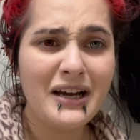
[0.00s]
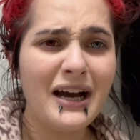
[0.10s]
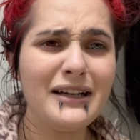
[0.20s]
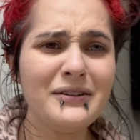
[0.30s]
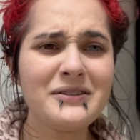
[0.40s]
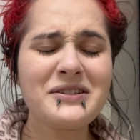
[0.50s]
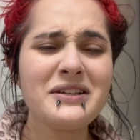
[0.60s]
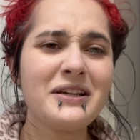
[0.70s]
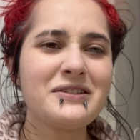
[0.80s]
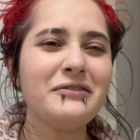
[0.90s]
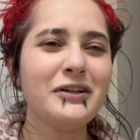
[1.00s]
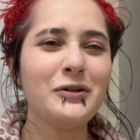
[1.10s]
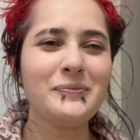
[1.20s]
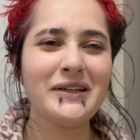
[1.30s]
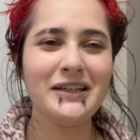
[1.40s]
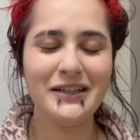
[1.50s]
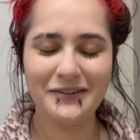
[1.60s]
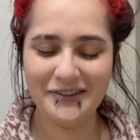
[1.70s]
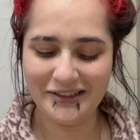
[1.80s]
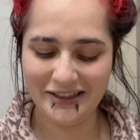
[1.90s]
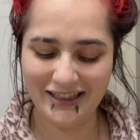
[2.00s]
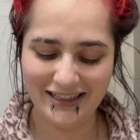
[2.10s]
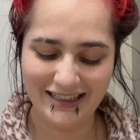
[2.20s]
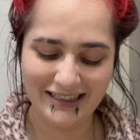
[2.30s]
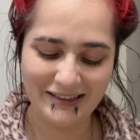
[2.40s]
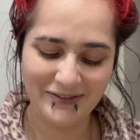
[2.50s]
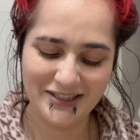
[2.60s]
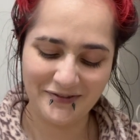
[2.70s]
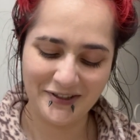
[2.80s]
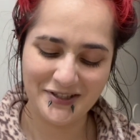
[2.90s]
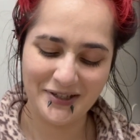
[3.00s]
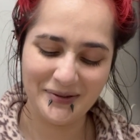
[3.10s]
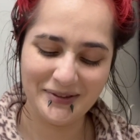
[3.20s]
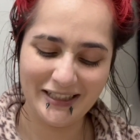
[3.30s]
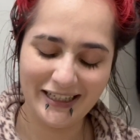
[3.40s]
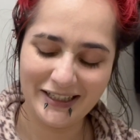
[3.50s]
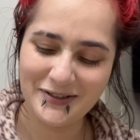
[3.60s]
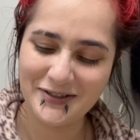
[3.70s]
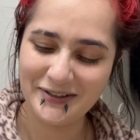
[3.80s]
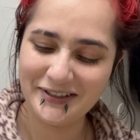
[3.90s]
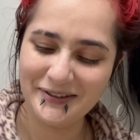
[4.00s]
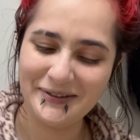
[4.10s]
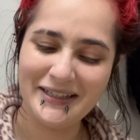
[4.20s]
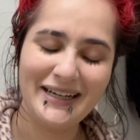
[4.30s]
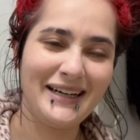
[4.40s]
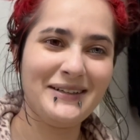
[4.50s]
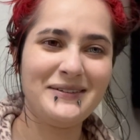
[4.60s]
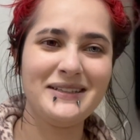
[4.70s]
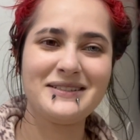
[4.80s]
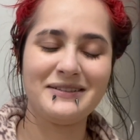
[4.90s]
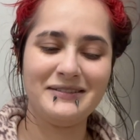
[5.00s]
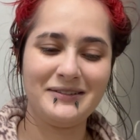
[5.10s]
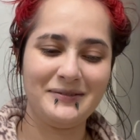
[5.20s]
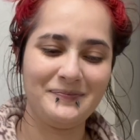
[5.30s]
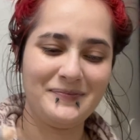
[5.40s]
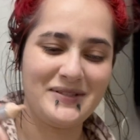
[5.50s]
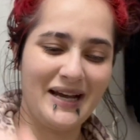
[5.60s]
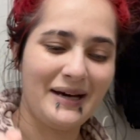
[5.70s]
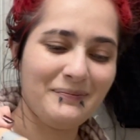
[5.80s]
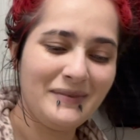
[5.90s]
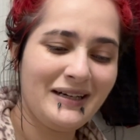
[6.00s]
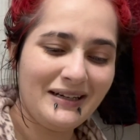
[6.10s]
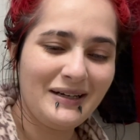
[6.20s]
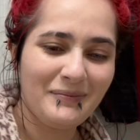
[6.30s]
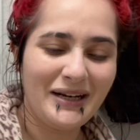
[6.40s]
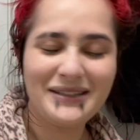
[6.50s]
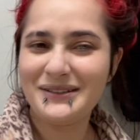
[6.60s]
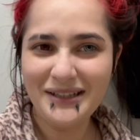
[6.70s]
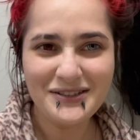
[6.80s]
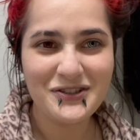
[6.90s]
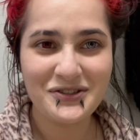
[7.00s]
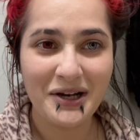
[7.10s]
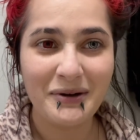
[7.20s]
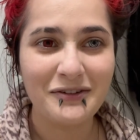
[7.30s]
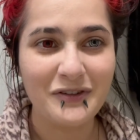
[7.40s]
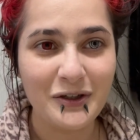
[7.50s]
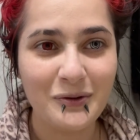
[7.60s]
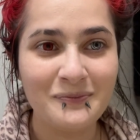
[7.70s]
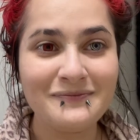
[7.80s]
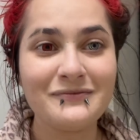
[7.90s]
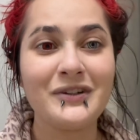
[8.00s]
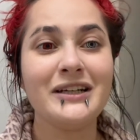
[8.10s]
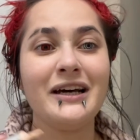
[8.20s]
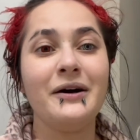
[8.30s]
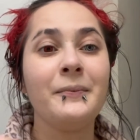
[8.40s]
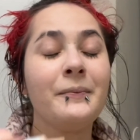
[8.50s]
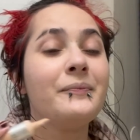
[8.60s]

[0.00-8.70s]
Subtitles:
I noticed it's a little bit of a different tone than I usually do. I know it's a little sad, but it's just how I feel right now.